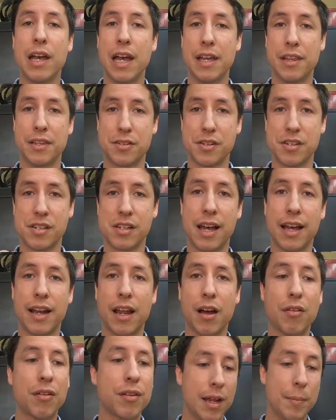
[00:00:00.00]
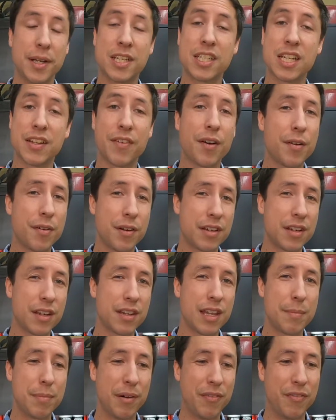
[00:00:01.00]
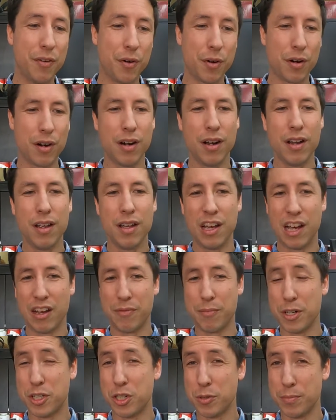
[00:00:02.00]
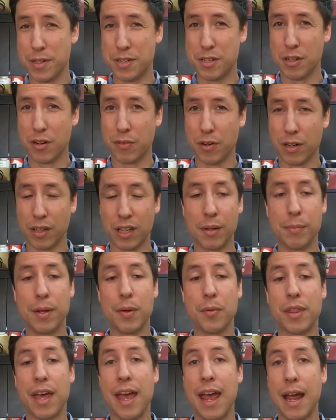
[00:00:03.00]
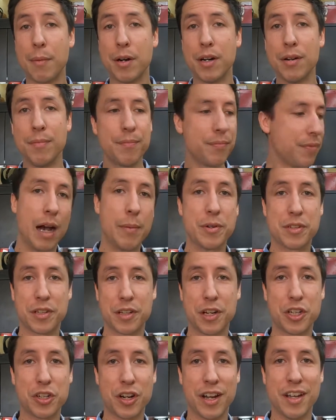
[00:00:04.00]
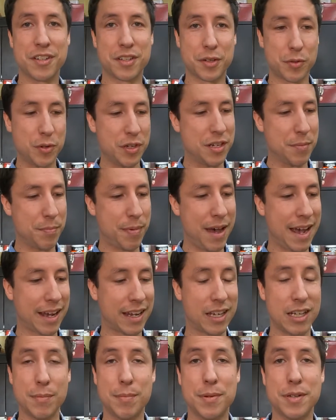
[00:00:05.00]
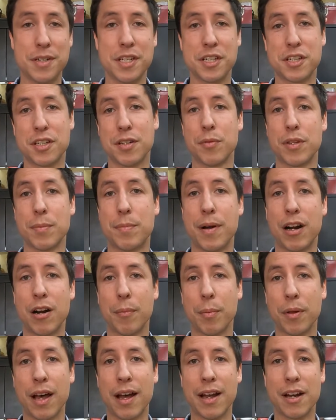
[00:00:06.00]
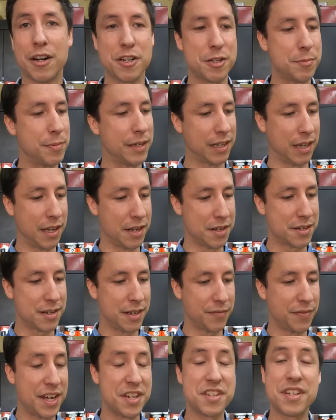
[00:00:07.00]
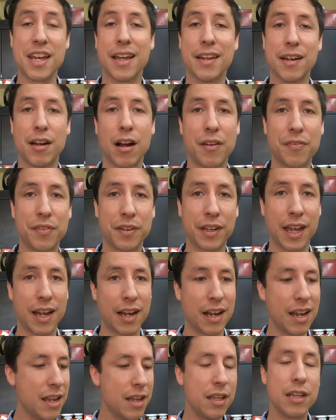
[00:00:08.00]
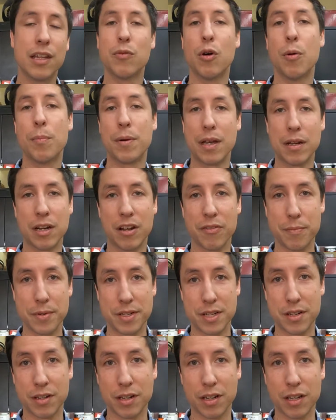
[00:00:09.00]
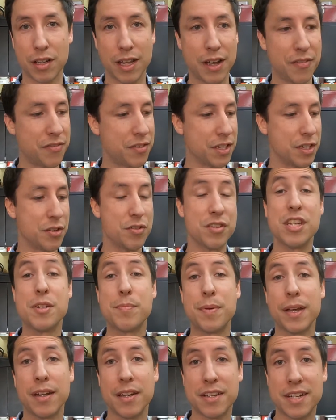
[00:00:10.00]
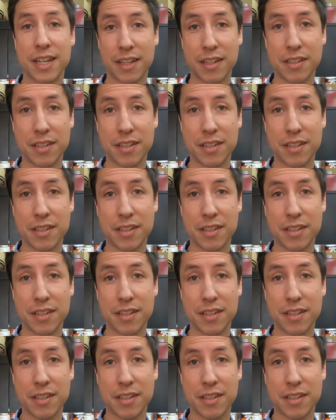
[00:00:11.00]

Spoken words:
and this will slide out. Now, because I've already done that before, I've mushroomed this over a little bit with a hammer. I'm just gonna try and squeeze it back into position with a pair of pliers, because if I sand it off again, there won't be enough material left to use this pin the second